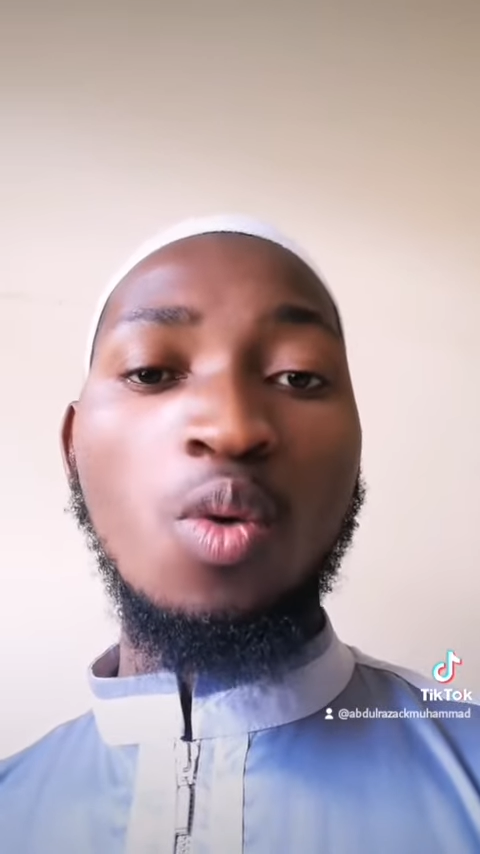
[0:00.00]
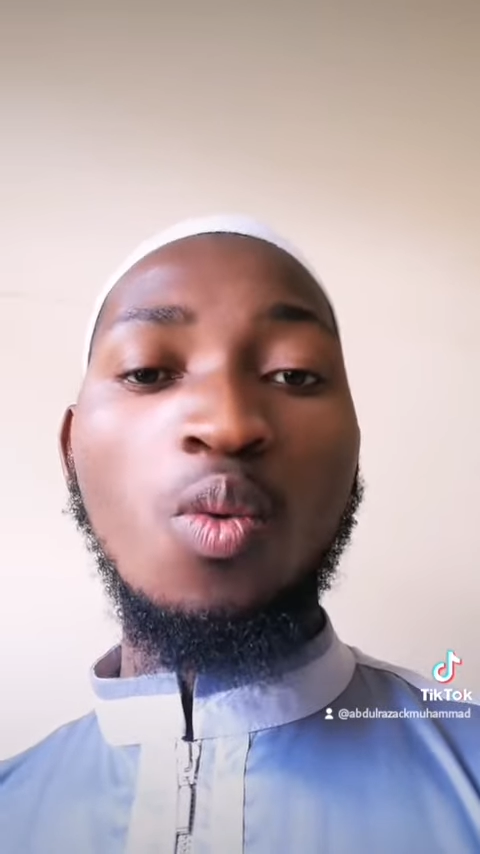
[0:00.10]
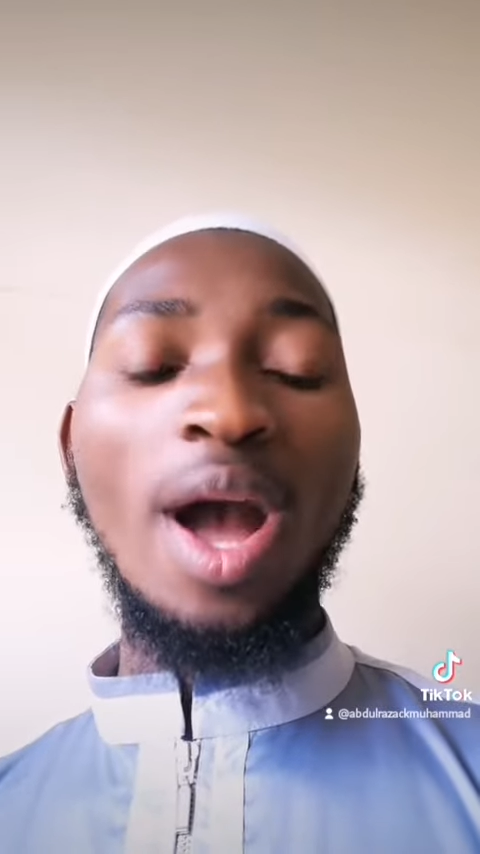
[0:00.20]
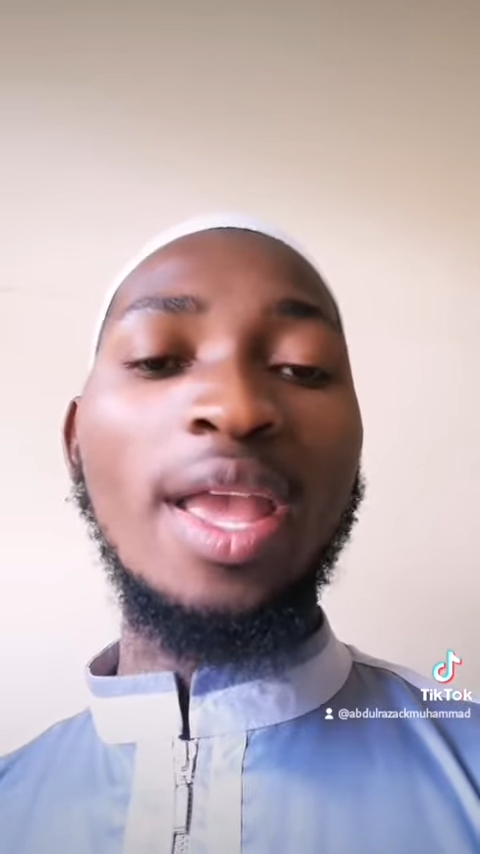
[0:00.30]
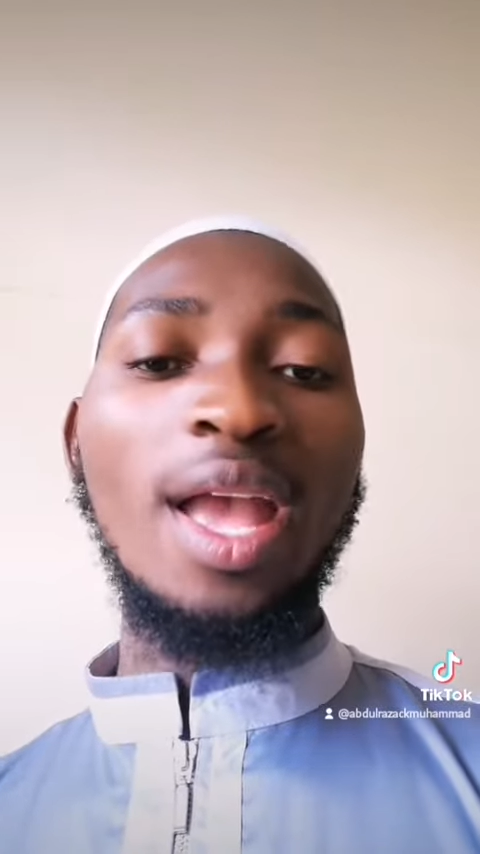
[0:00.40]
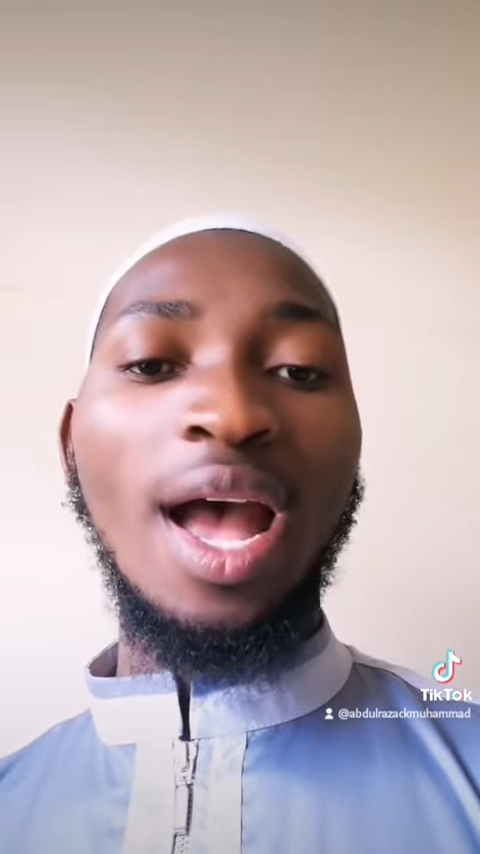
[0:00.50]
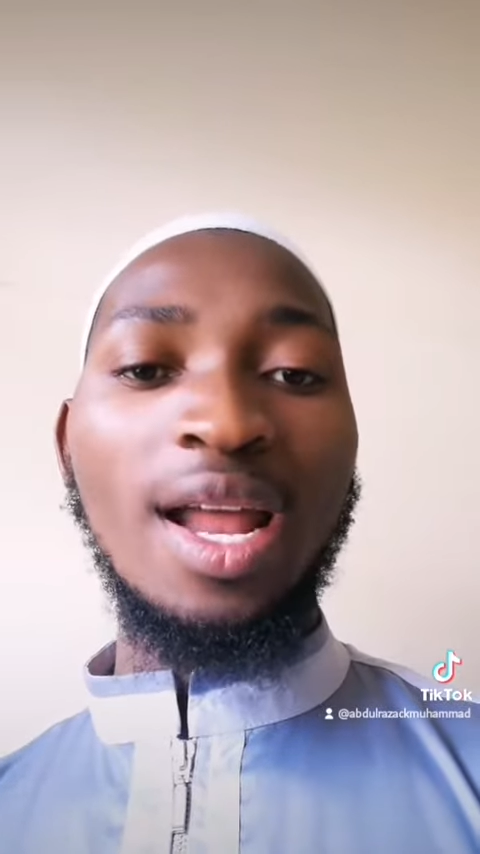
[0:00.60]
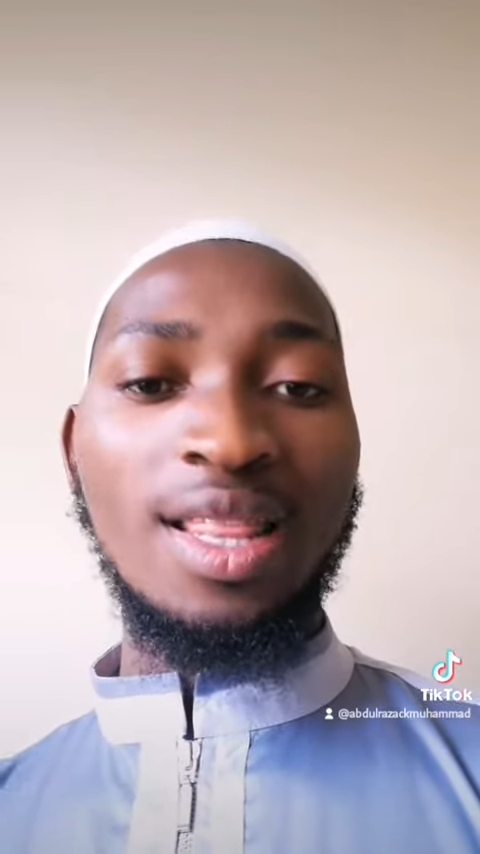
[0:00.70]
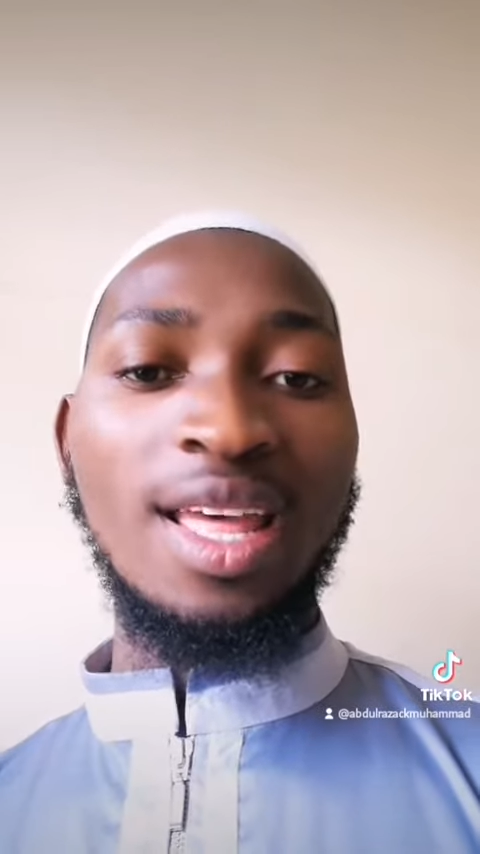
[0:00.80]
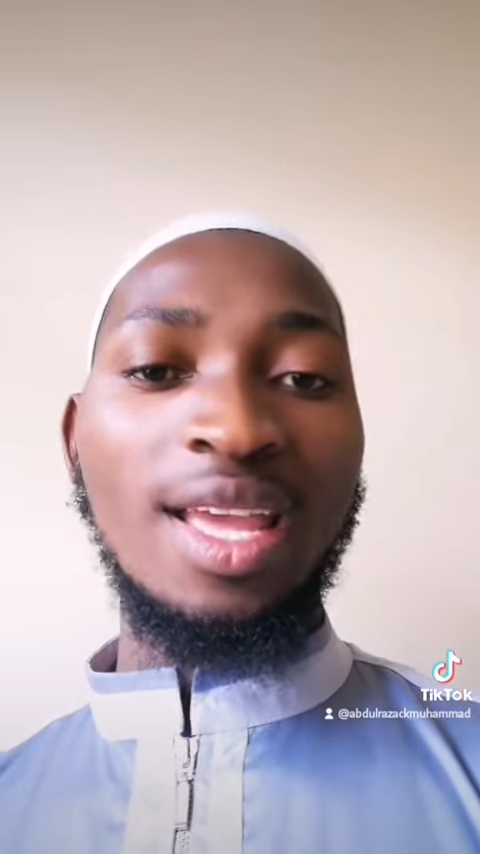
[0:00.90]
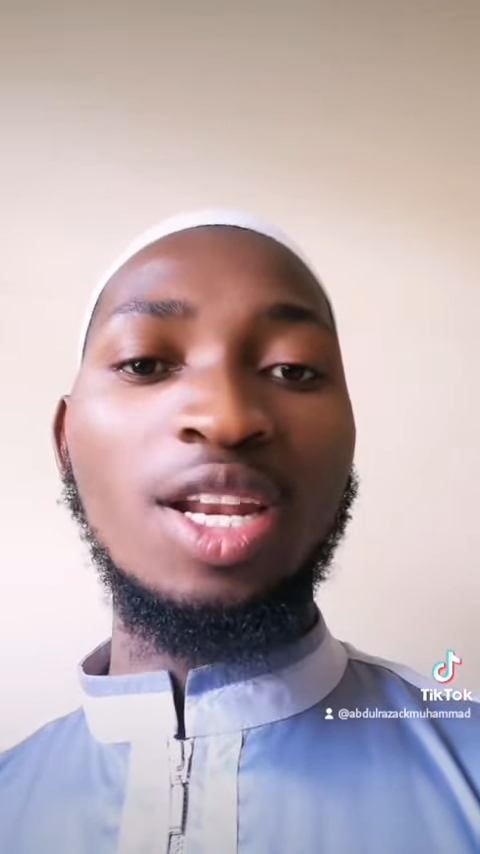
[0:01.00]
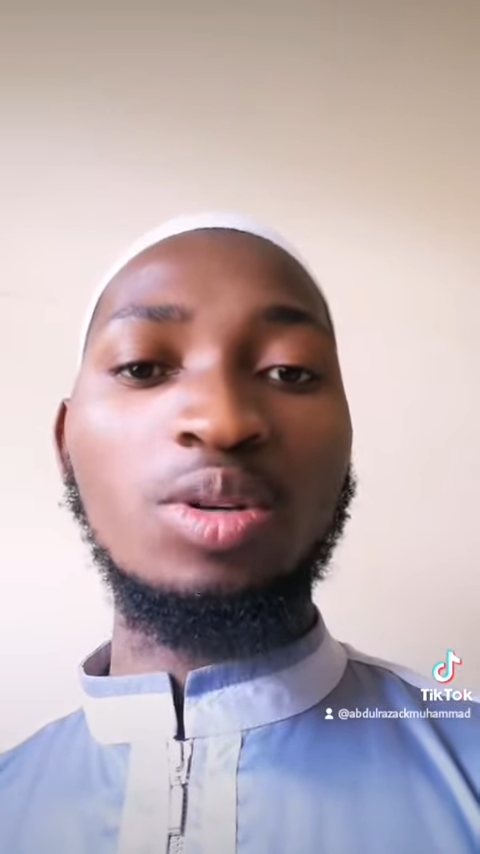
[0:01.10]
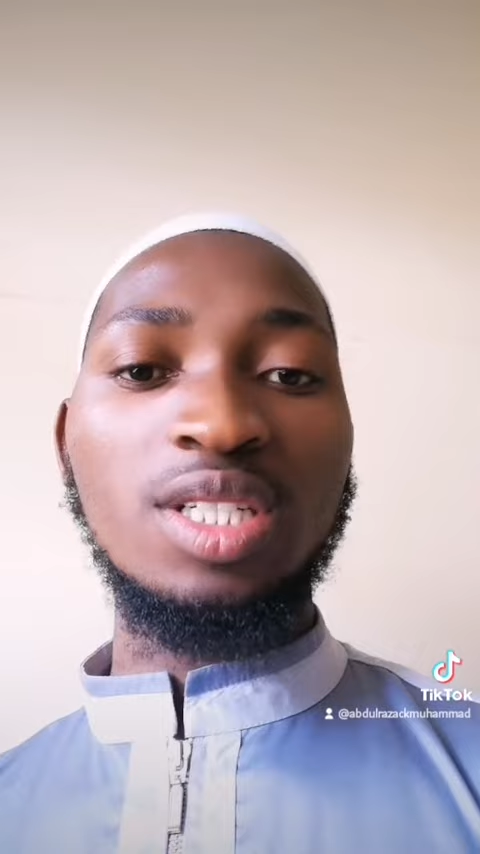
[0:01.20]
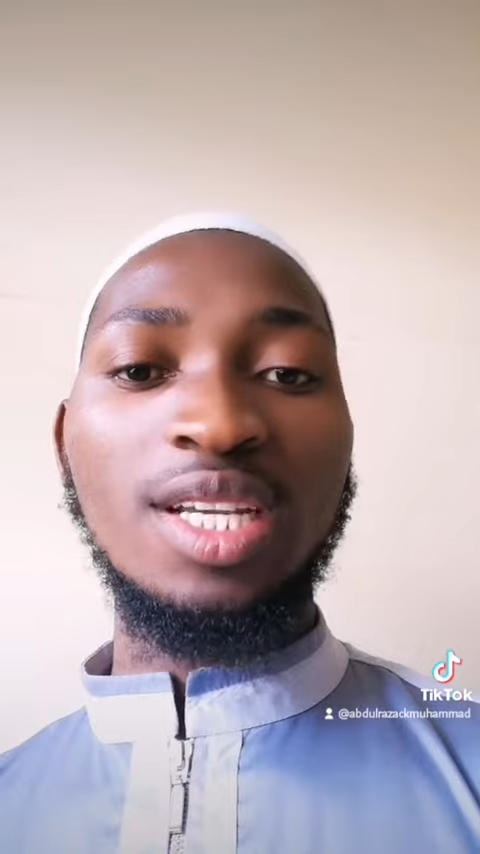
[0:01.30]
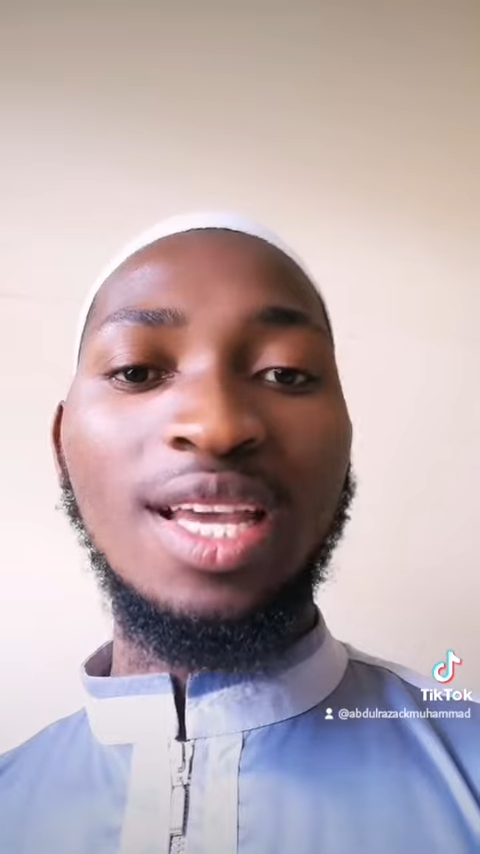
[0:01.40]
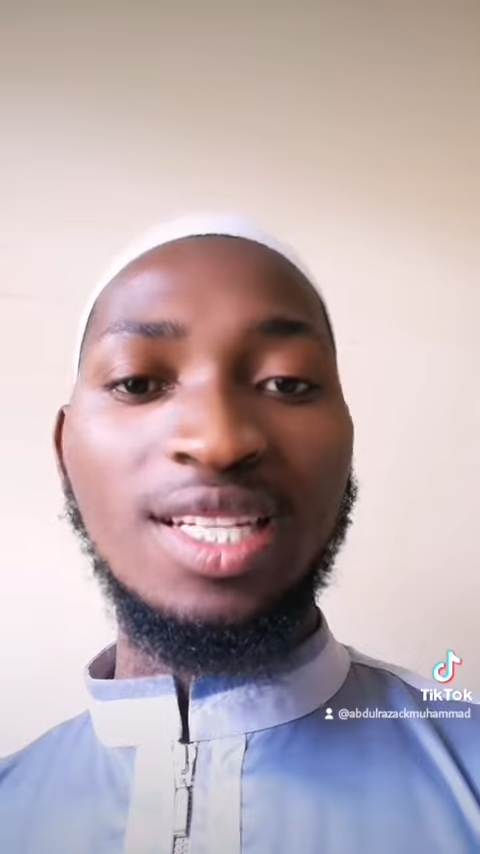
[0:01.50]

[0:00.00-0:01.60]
why are they not